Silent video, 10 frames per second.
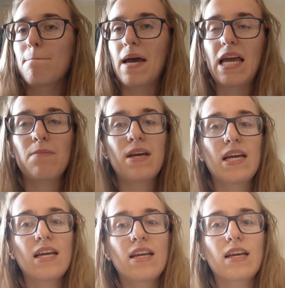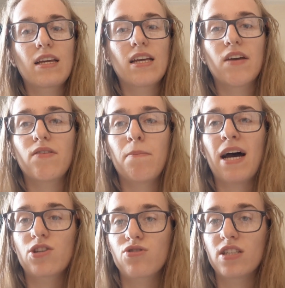maybe give a
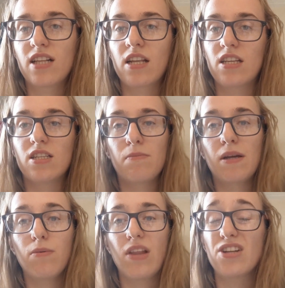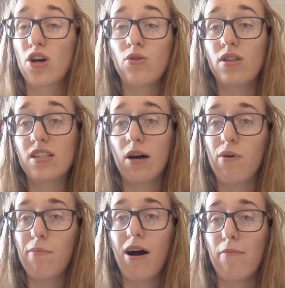better understanding to people that don't
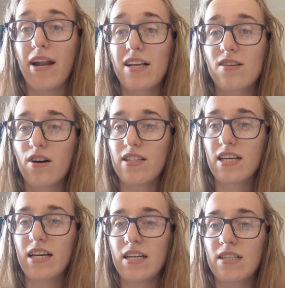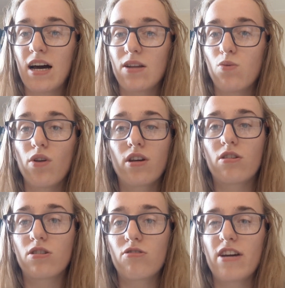understand what paramedic science is and what
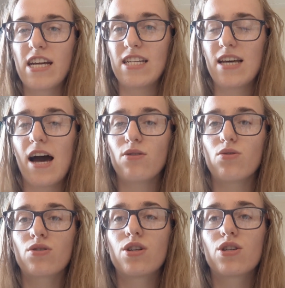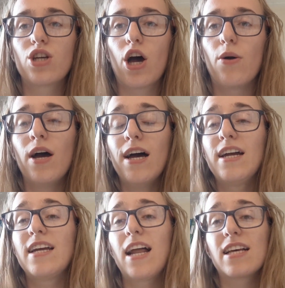the degree entails. So
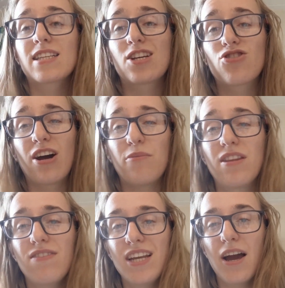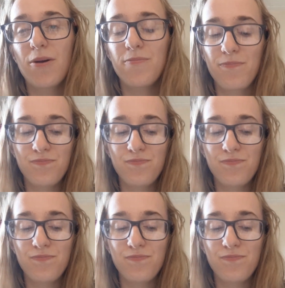yeah, let's get straight on with the video.